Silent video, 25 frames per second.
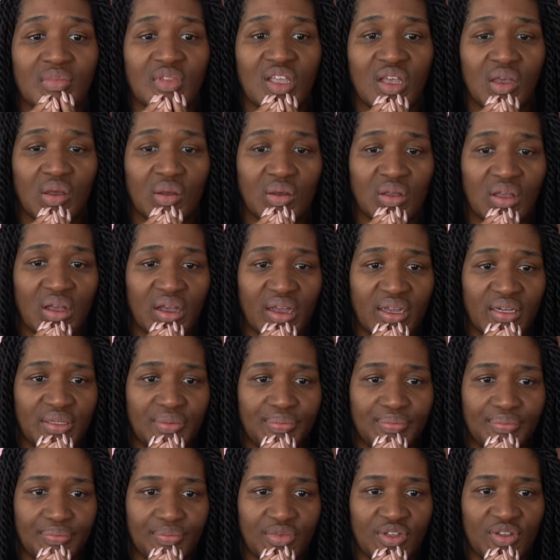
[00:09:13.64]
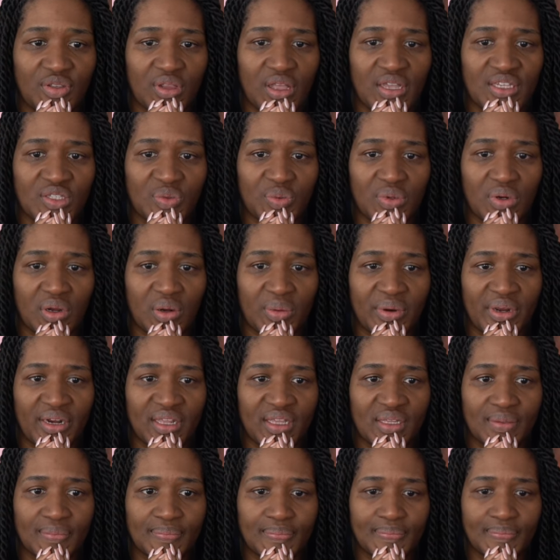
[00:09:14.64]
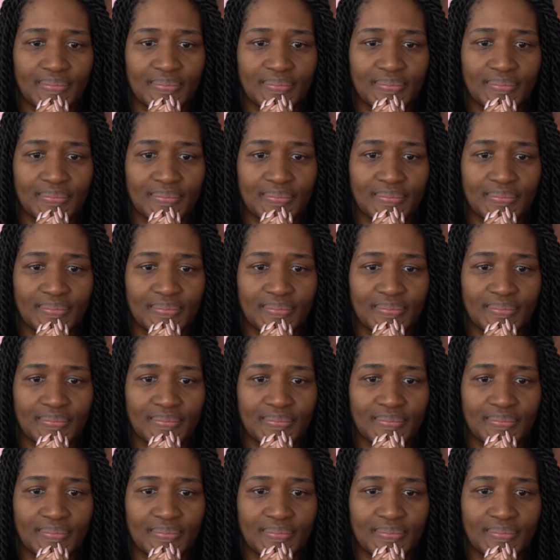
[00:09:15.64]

Oh, God. We lost one already.